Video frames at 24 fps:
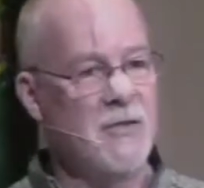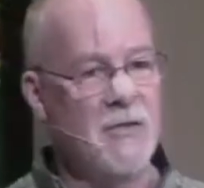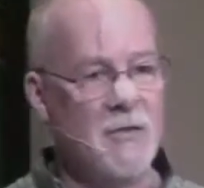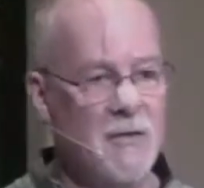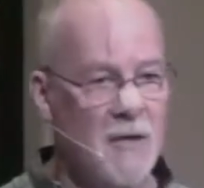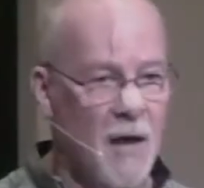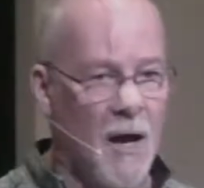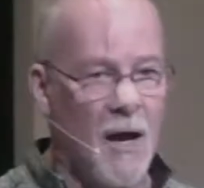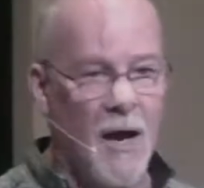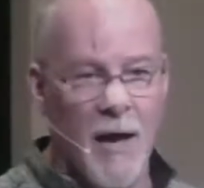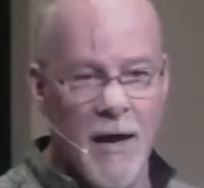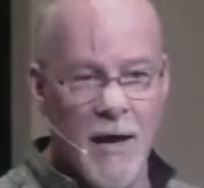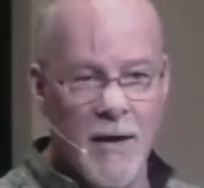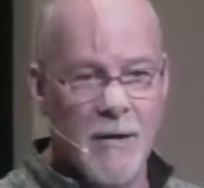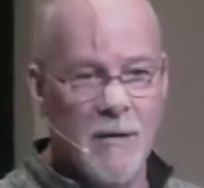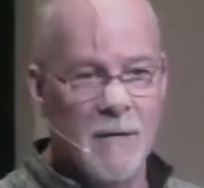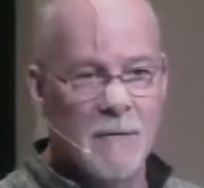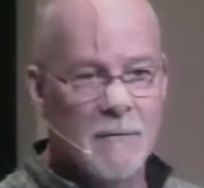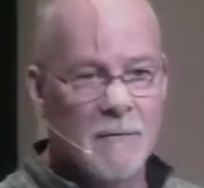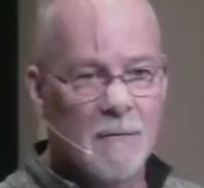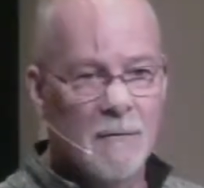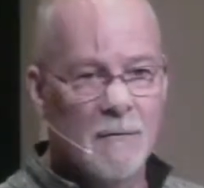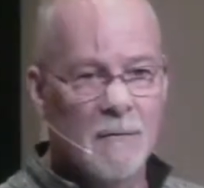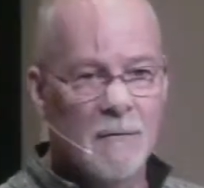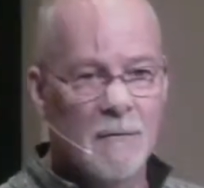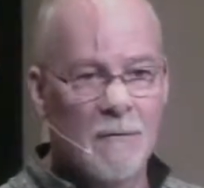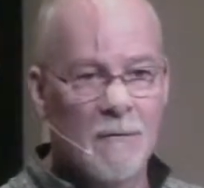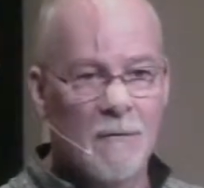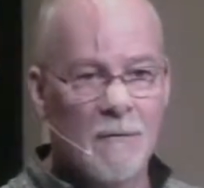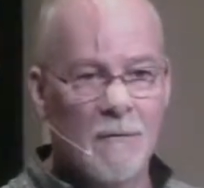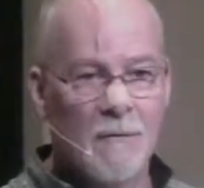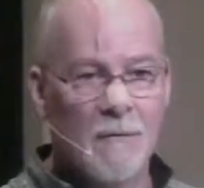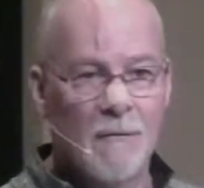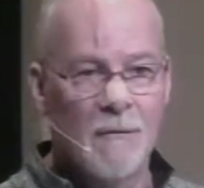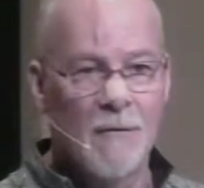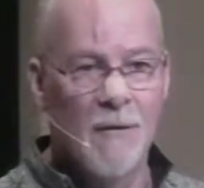God.
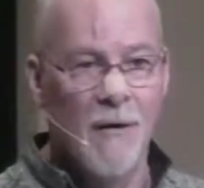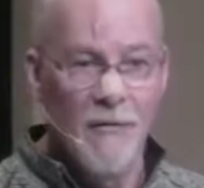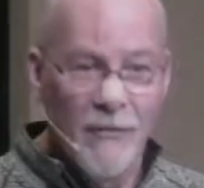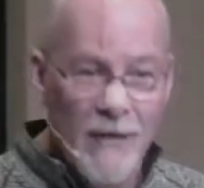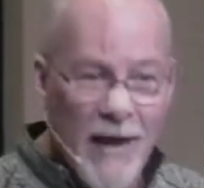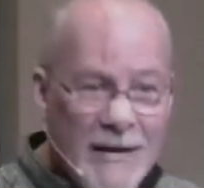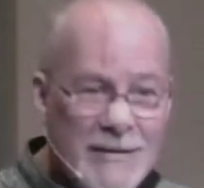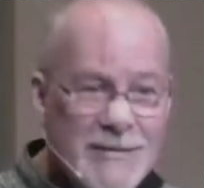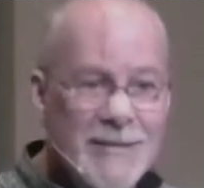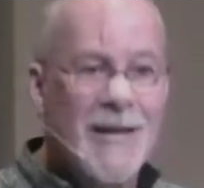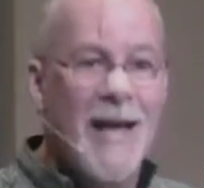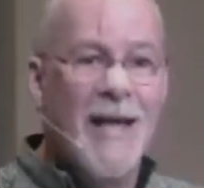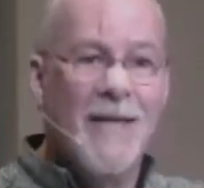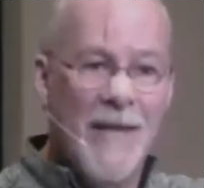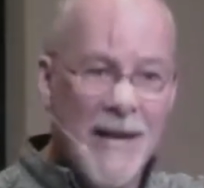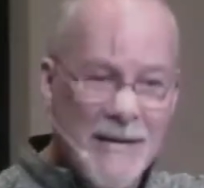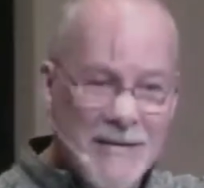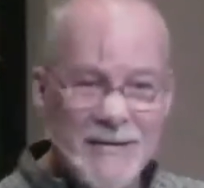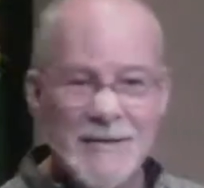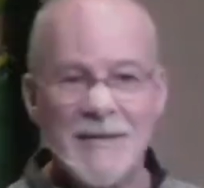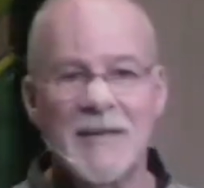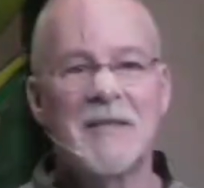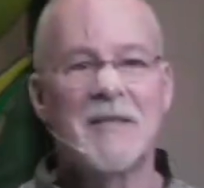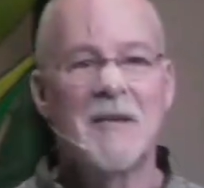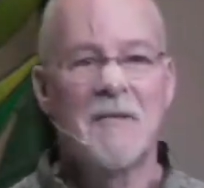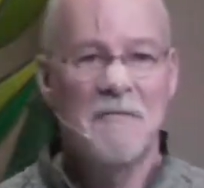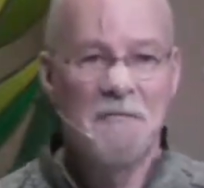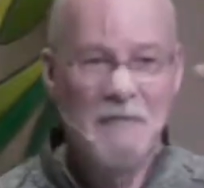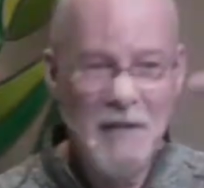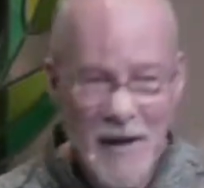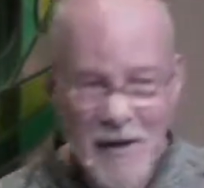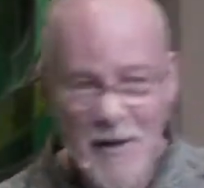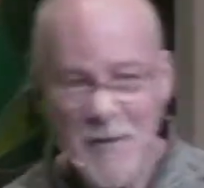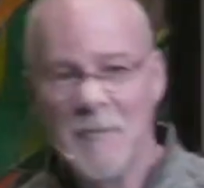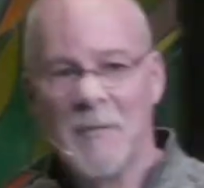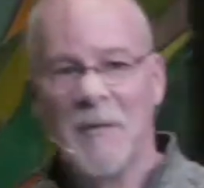That's, that's the
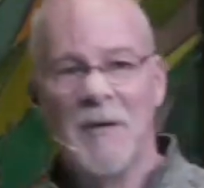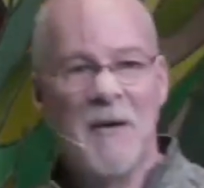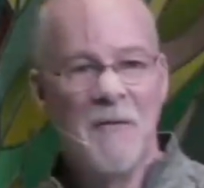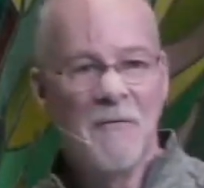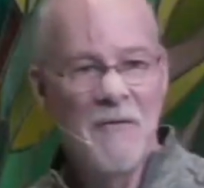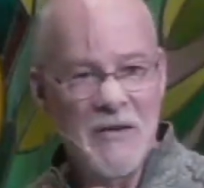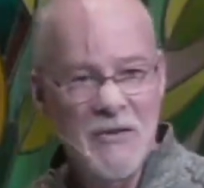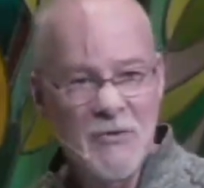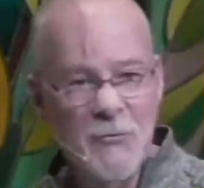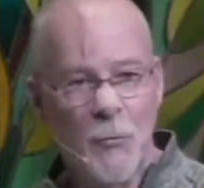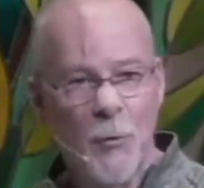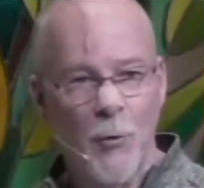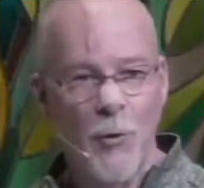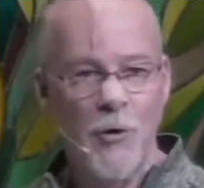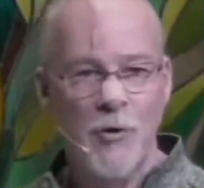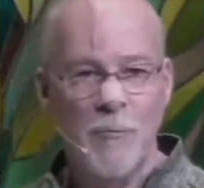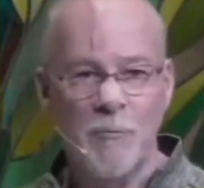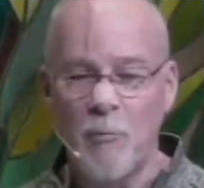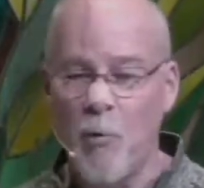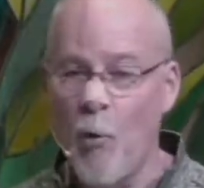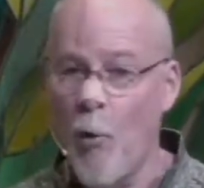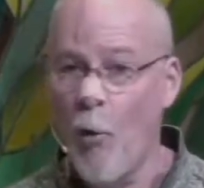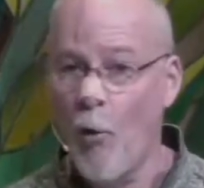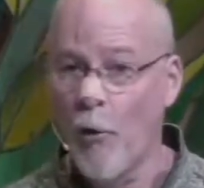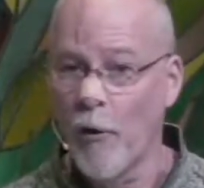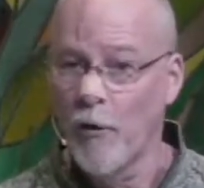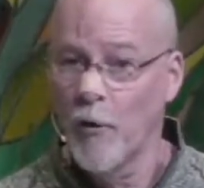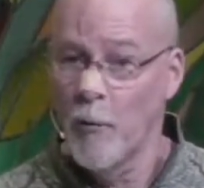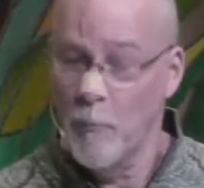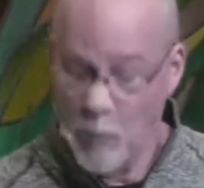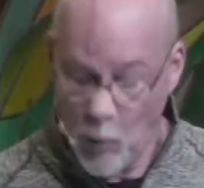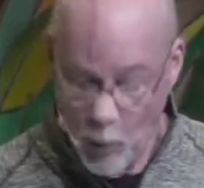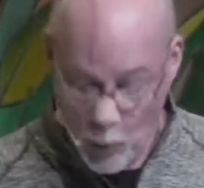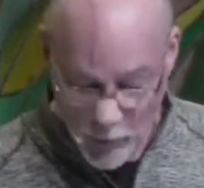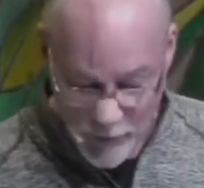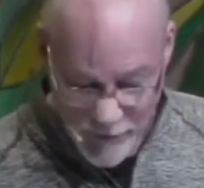development of this word poor or poor in